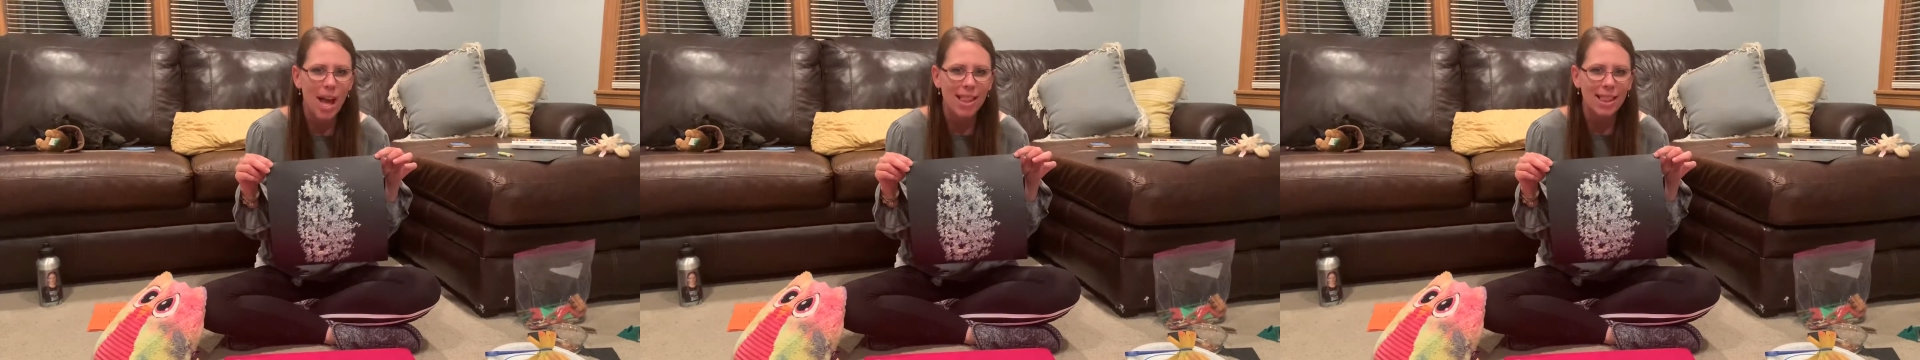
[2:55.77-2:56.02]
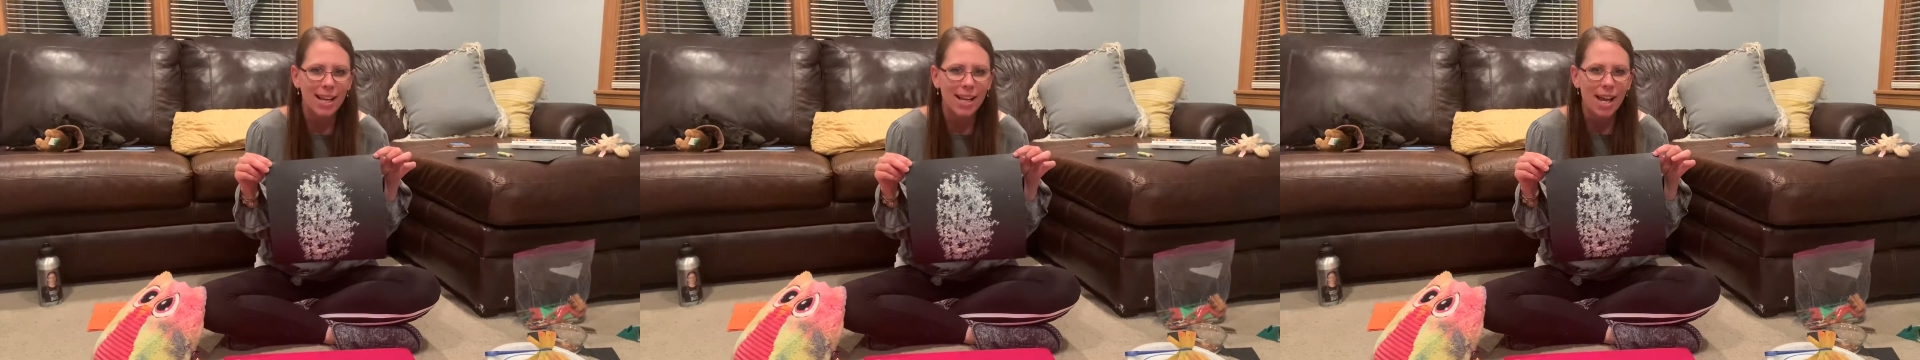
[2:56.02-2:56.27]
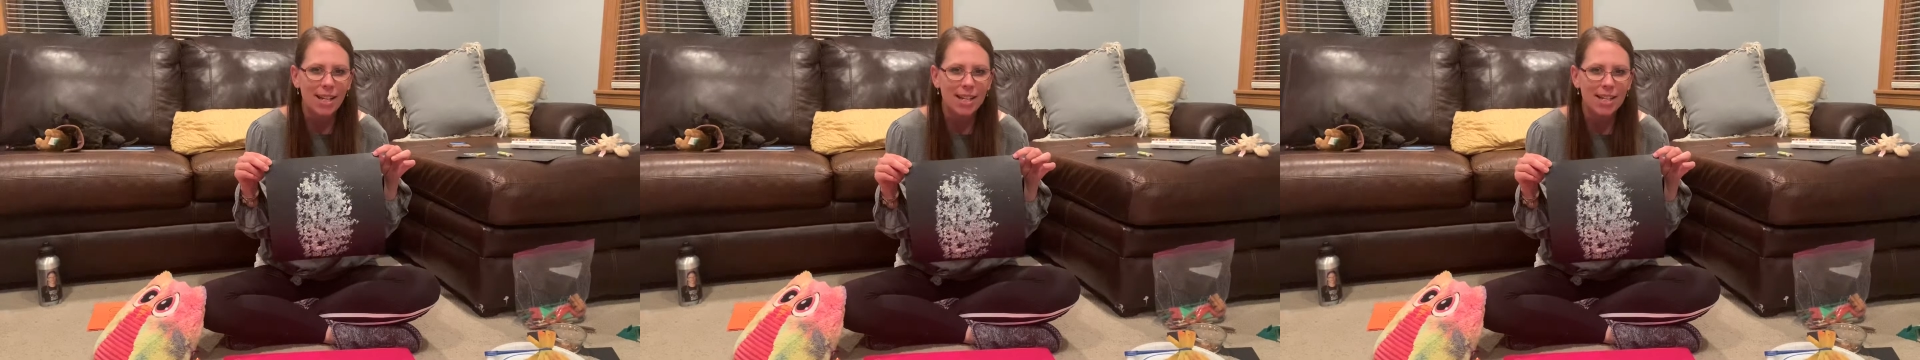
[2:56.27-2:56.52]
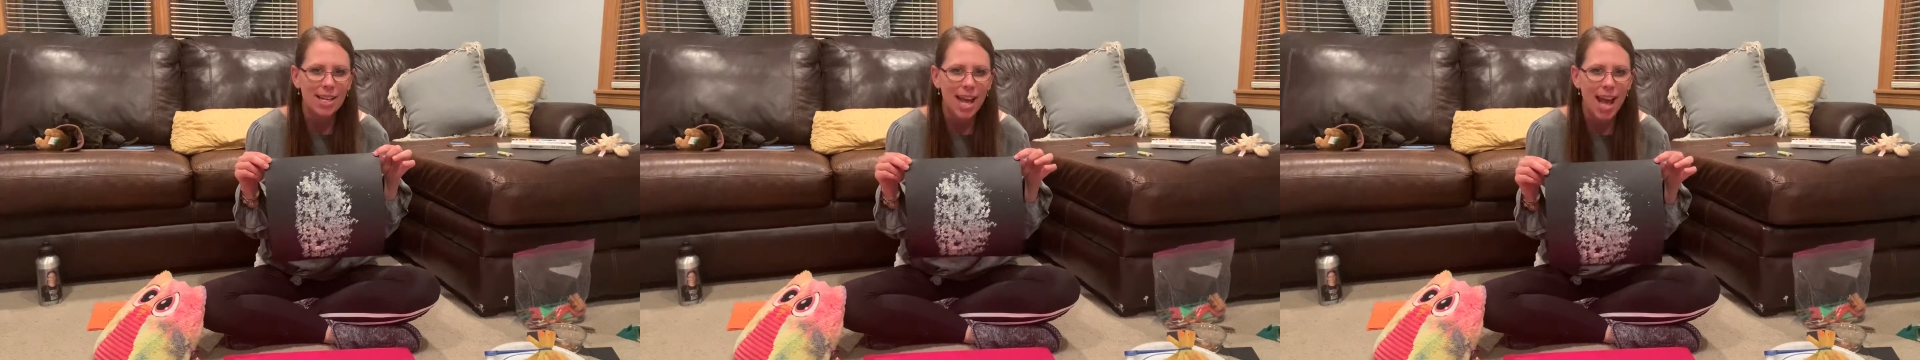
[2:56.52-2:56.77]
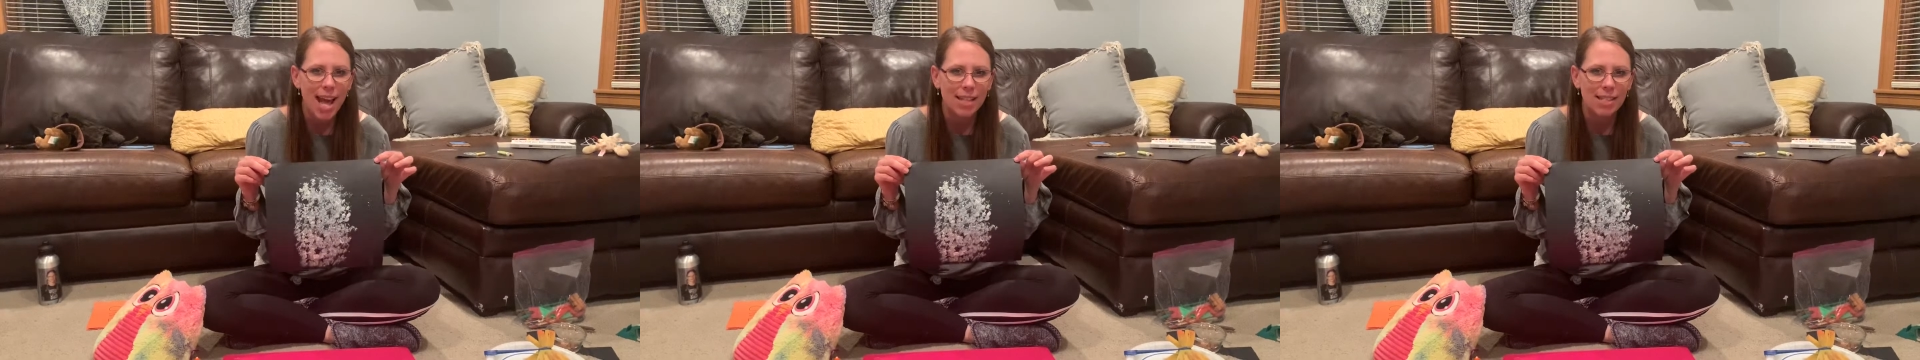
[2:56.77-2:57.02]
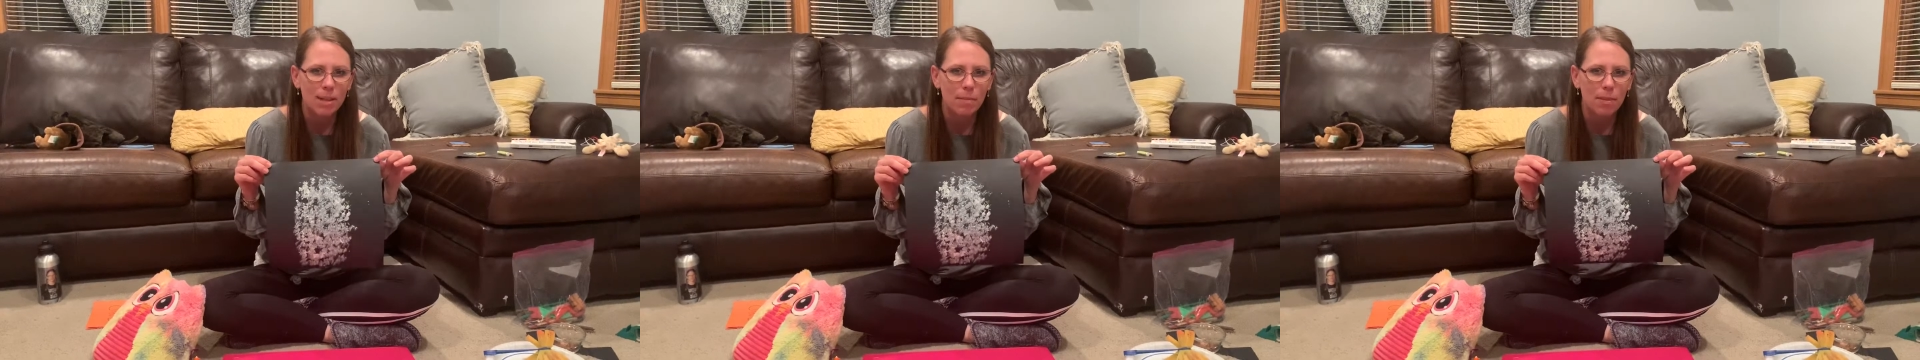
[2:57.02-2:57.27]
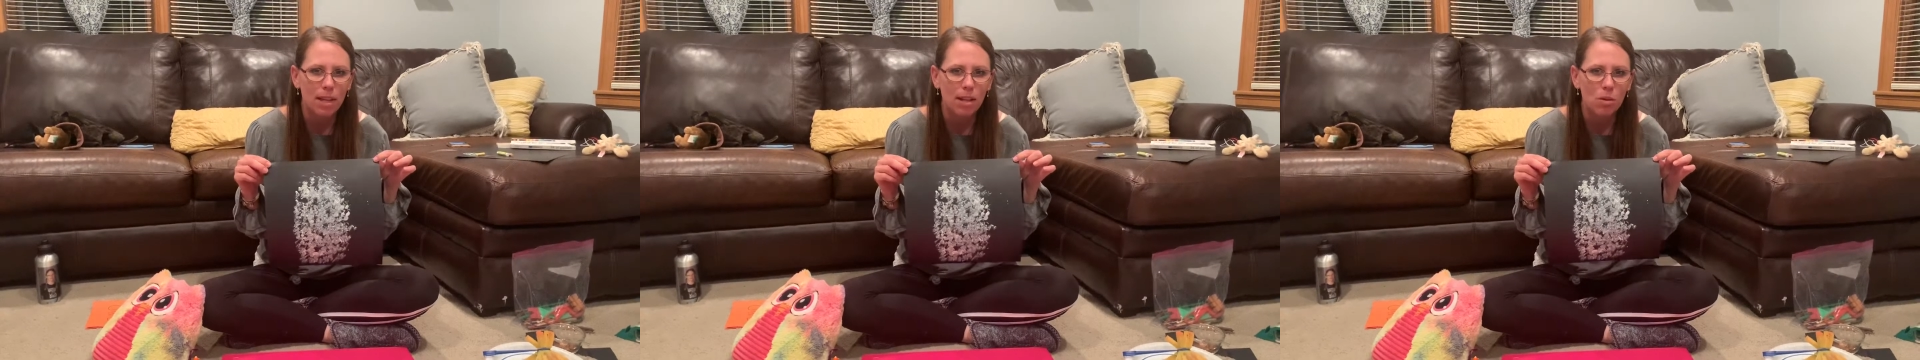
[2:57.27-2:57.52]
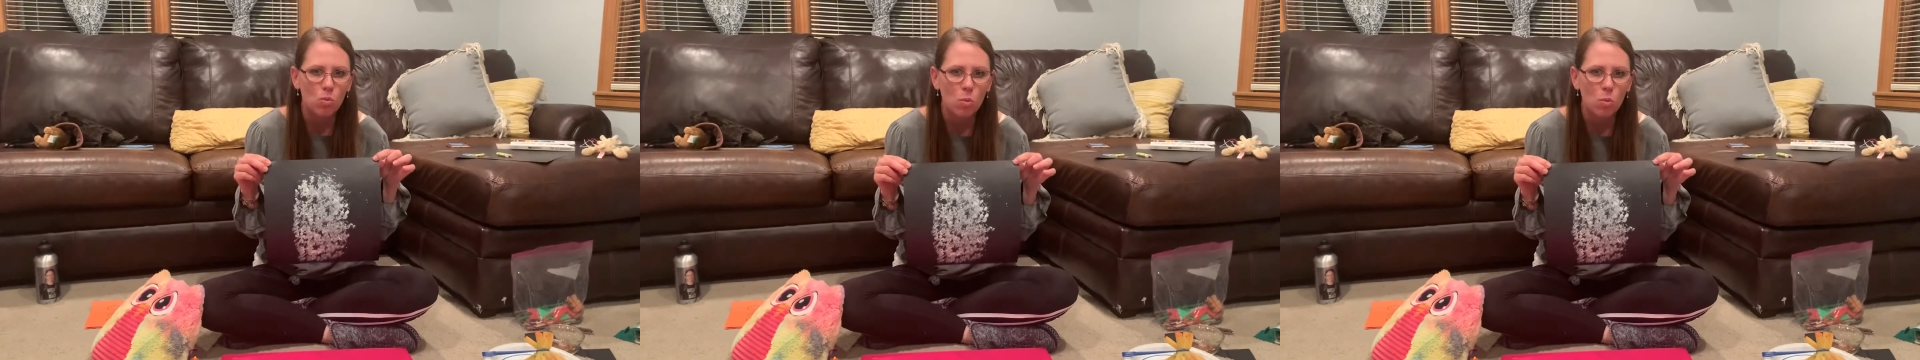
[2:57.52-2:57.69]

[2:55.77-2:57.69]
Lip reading: I think I need to add something.